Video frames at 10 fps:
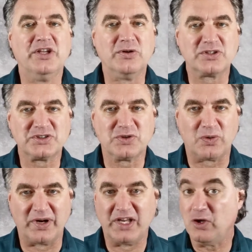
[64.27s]
Your
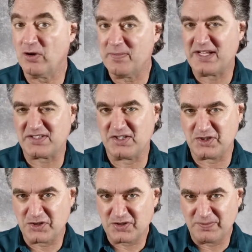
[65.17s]
story, your
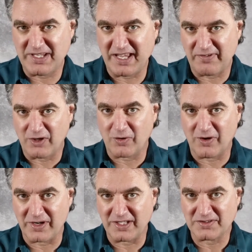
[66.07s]
message should be giving
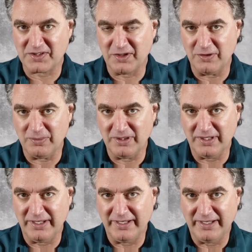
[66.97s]
your audience hope.
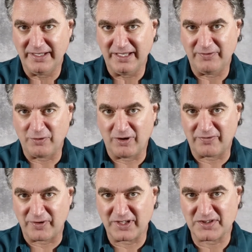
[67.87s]
If you're
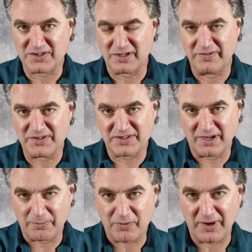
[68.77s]
offering a service,
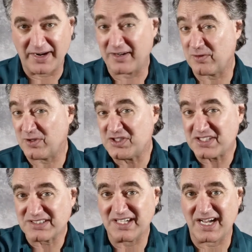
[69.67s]
a product, or
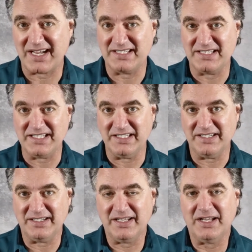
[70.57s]
just an
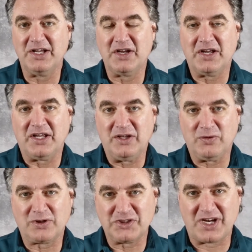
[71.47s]
idea,
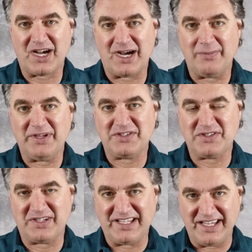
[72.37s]
your job
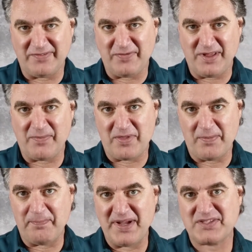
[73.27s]
is to give them
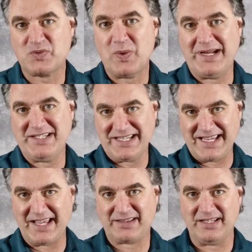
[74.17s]
the best way to
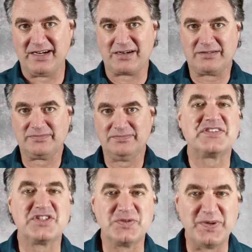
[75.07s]
get there.
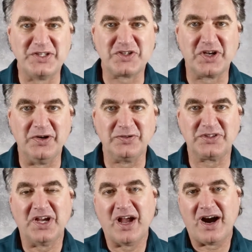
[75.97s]
As a speech
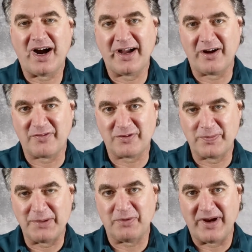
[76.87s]
coach, I offer
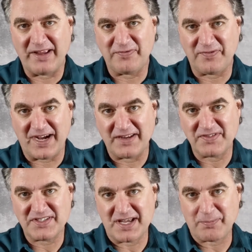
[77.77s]
people a
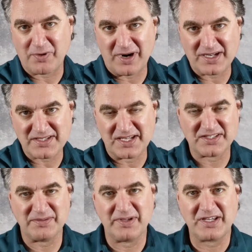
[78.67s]
five step
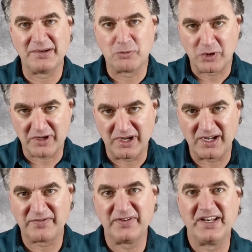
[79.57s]
process to become more
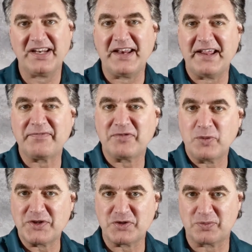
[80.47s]
confident and
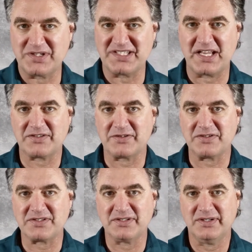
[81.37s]
influential
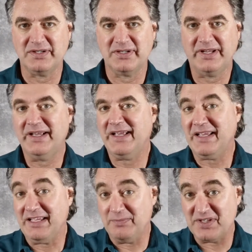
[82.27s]
presenters.
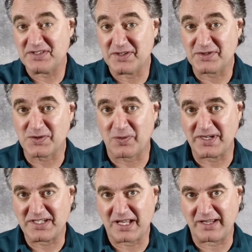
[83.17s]
In business
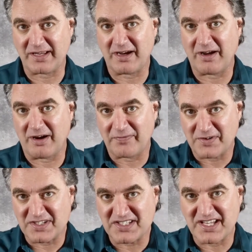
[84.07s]
storytelling, I
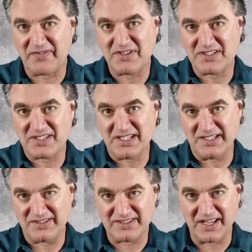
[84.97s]
offer seven
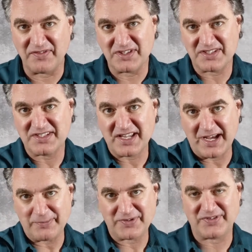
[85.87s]
C's, seven
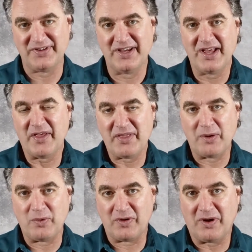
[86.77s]
steps
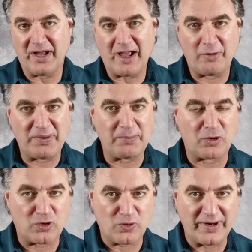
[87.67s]
that will help
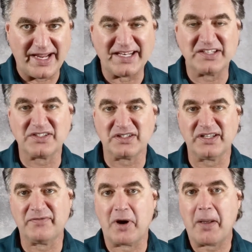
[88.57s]
people create and
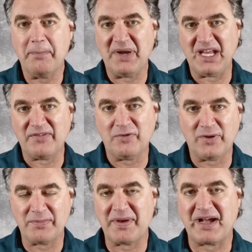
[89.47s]
deliver
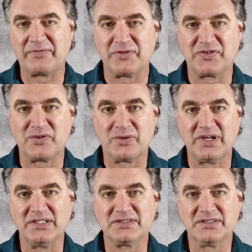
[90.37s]
meaningful and impactful
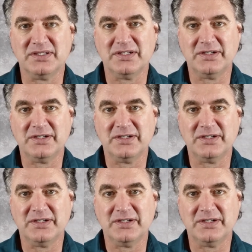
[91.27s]
stories